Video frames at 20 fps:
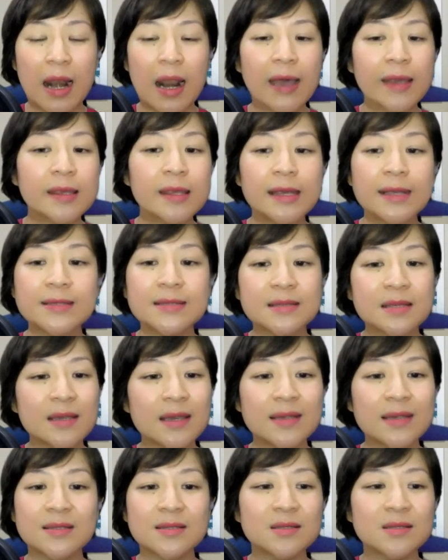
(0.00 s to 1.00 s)
Like this
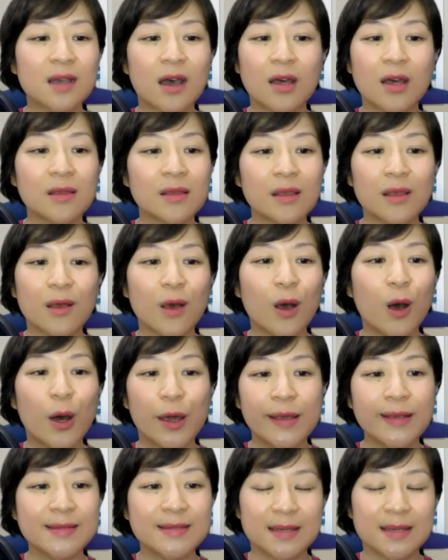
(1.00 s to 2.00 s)
is not
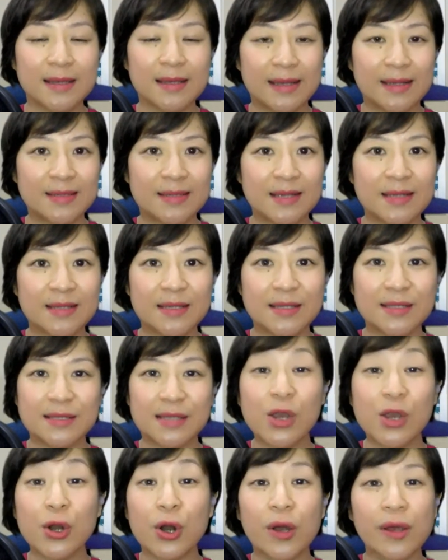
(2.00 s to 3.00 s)
coincidence, it's a
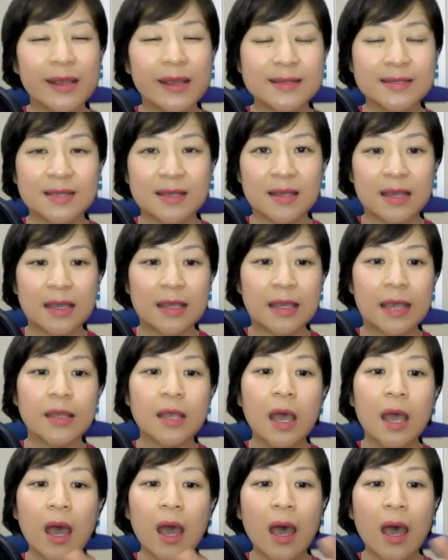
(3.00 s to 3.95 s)
synchronicity that